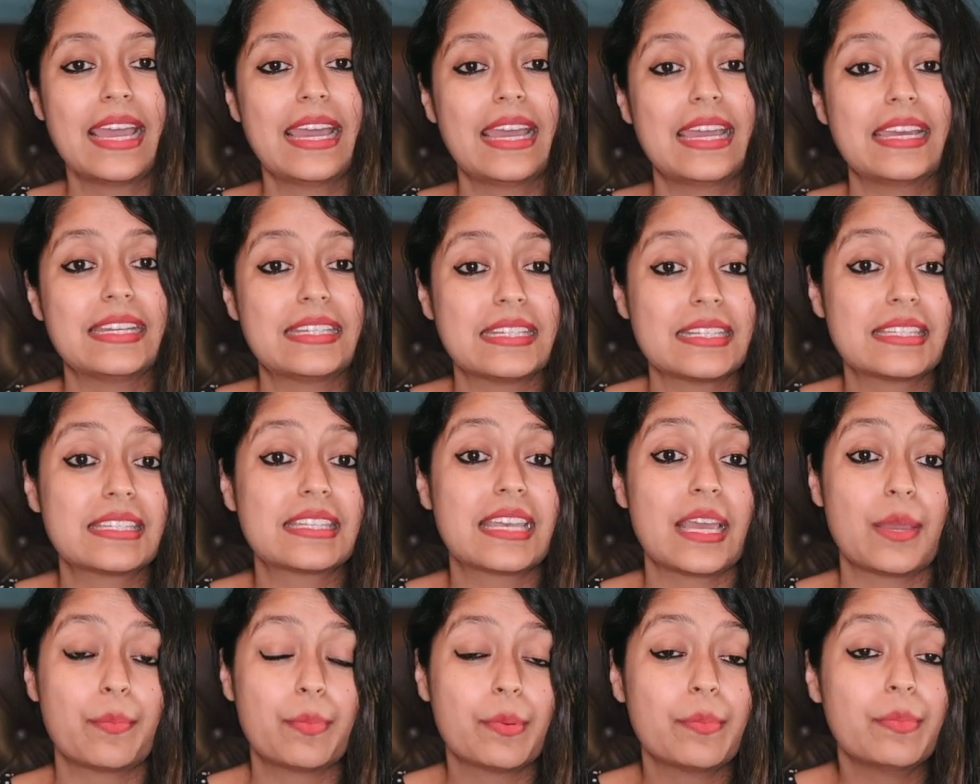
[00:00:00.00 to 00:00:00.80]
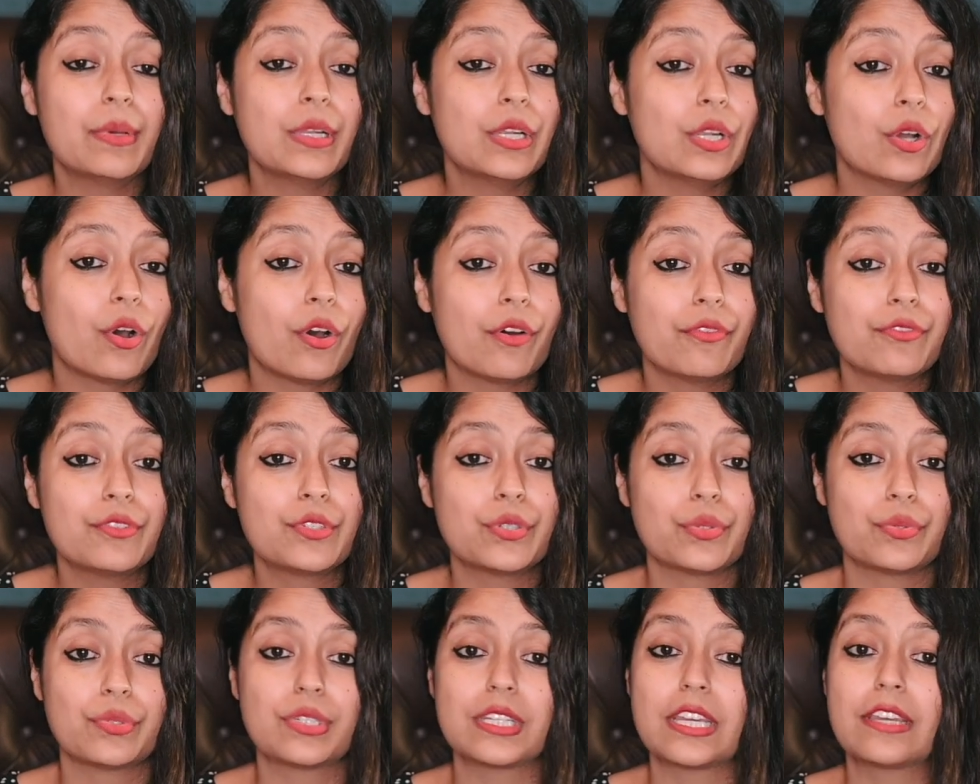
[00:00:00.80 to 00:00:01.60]
It is capable of
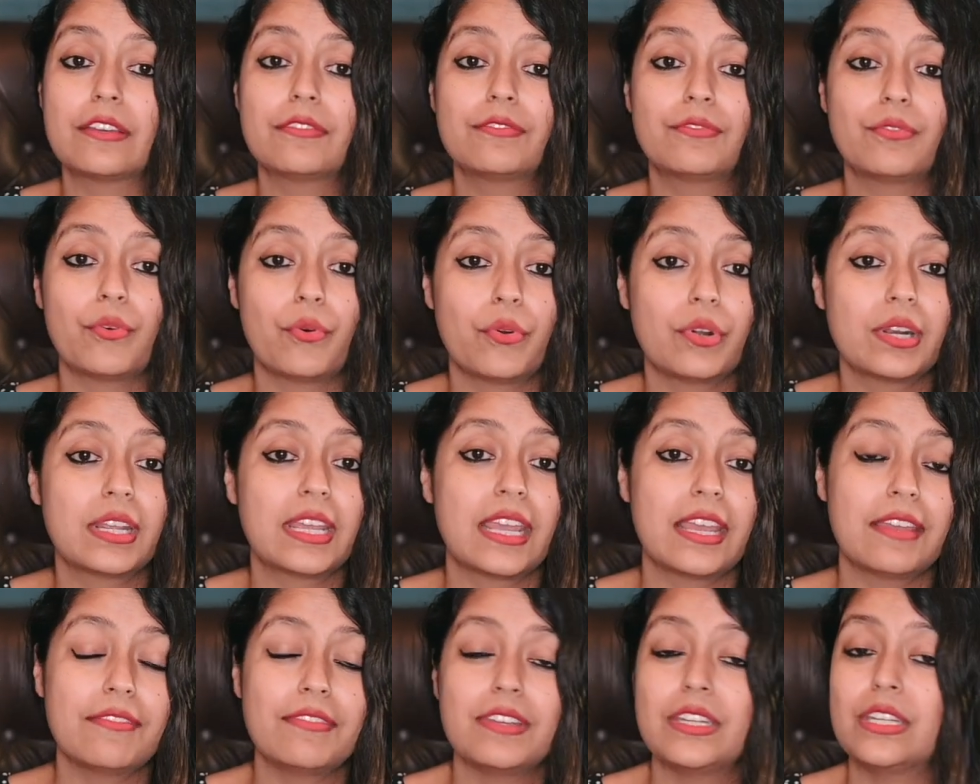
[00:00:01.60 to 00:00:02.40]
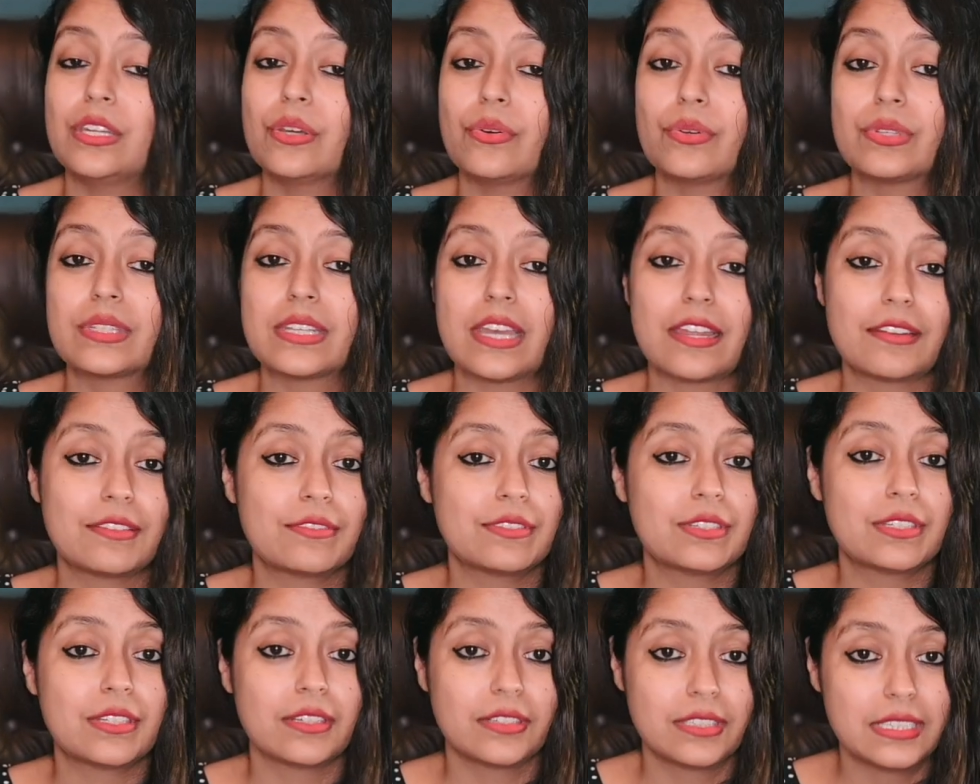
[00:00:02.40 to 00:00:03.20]
shooting 4K videos
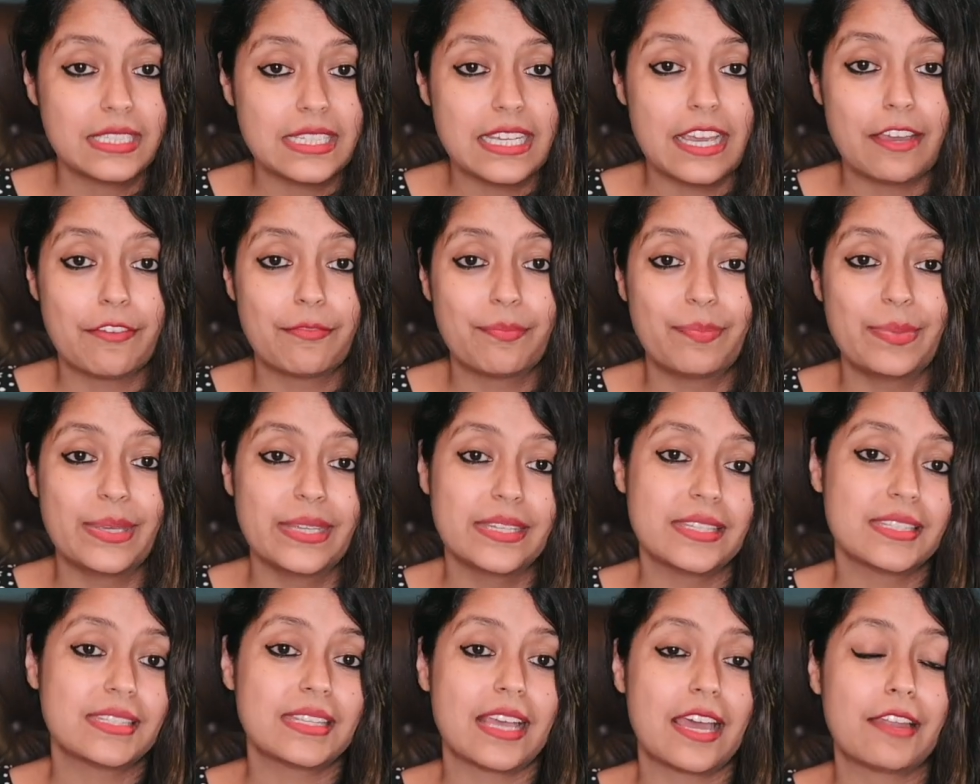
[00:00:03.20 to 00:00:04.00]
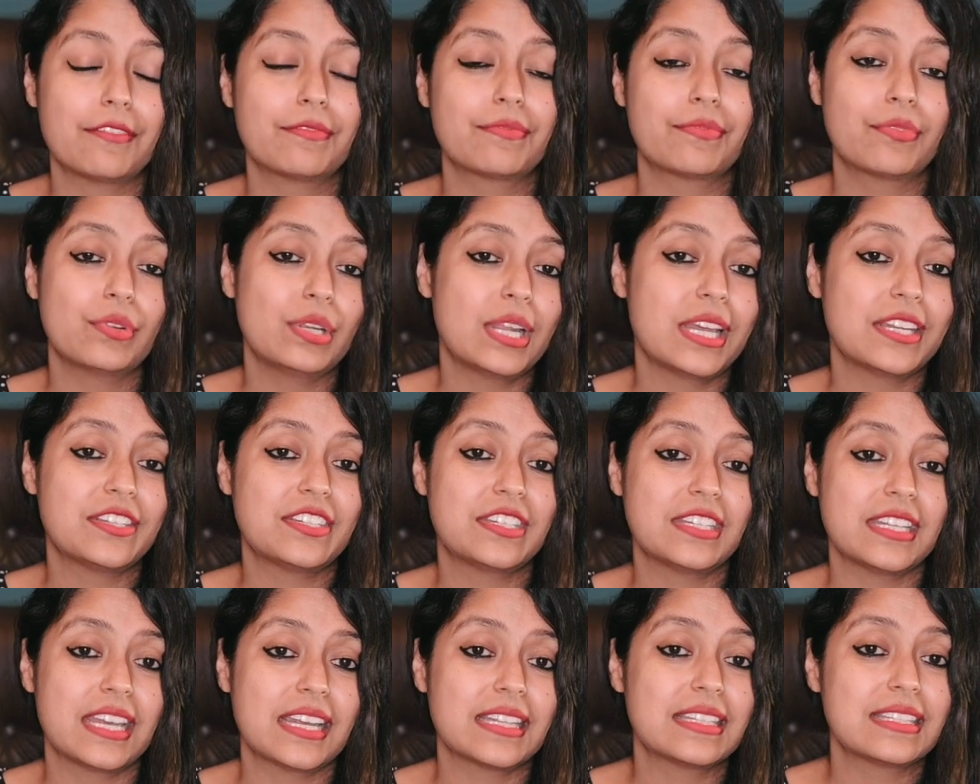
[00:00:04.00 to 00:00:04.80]
at 30 fps and Full
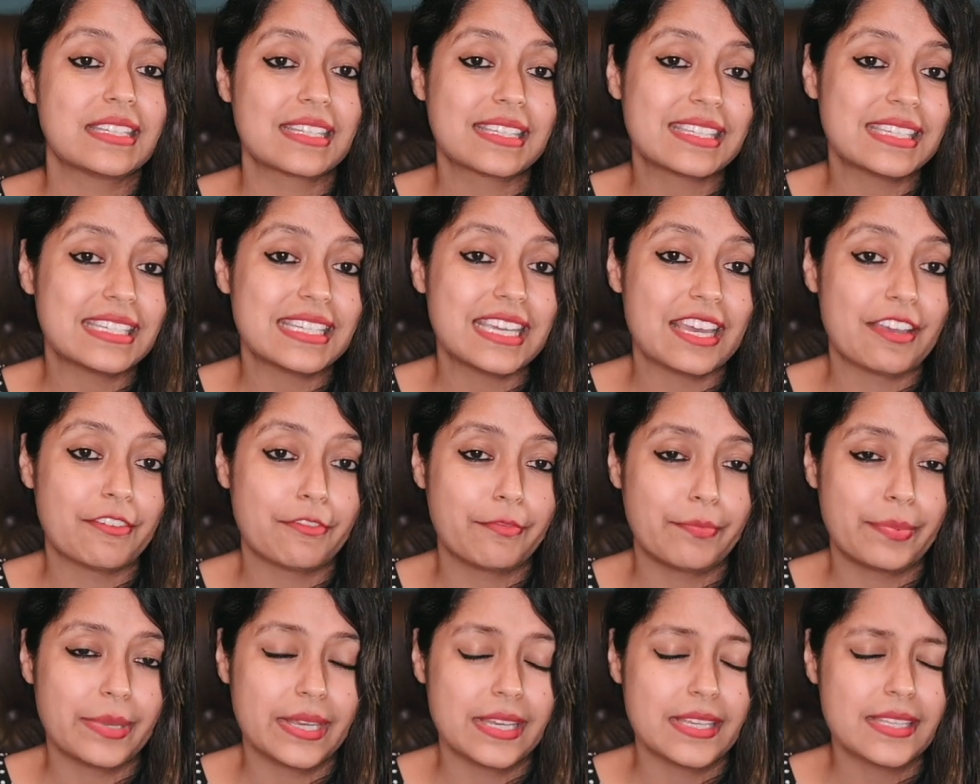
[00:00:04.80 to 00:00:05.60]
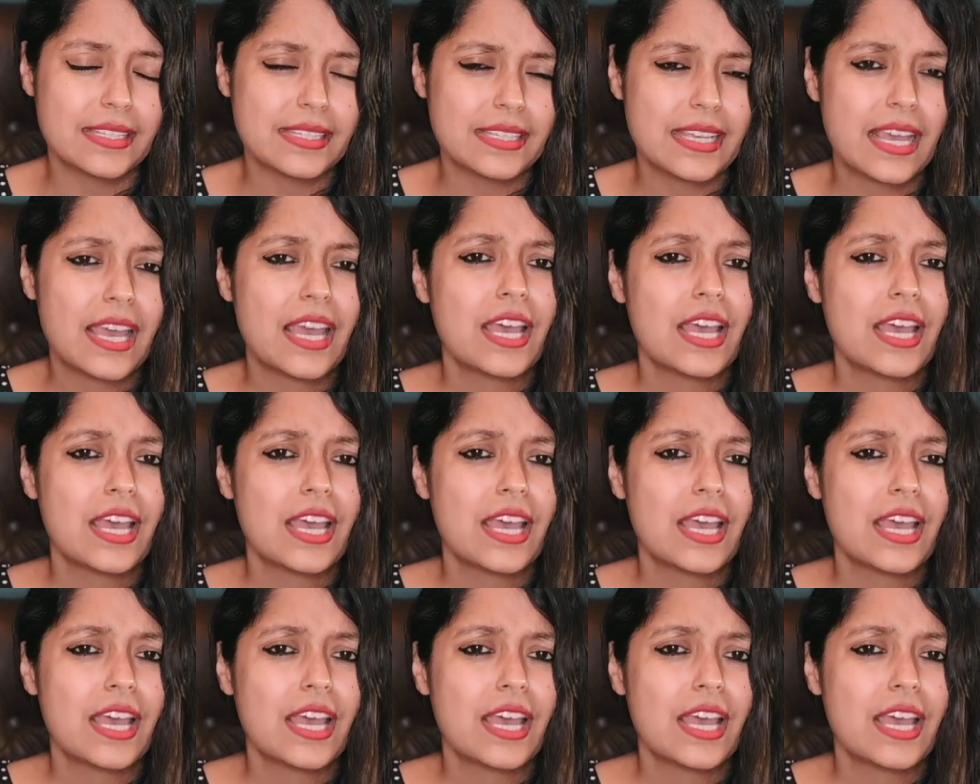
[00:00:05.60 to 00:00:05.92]
HD at 60 fps,